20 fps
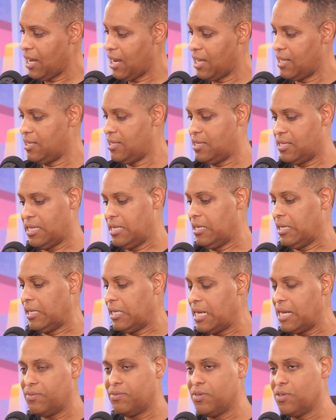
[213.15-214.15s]
and didn't
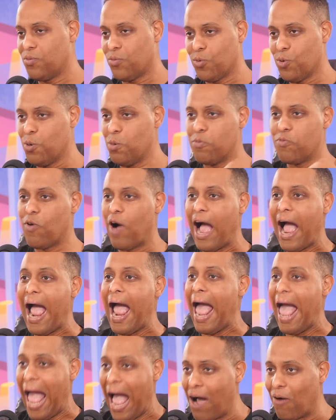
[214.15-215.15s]
leave this room for
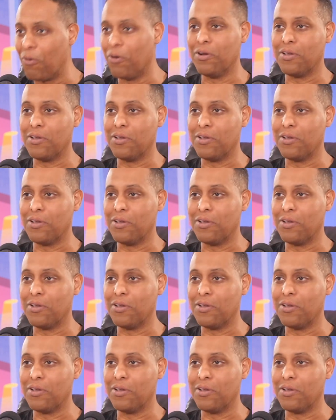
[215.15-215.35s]
hours.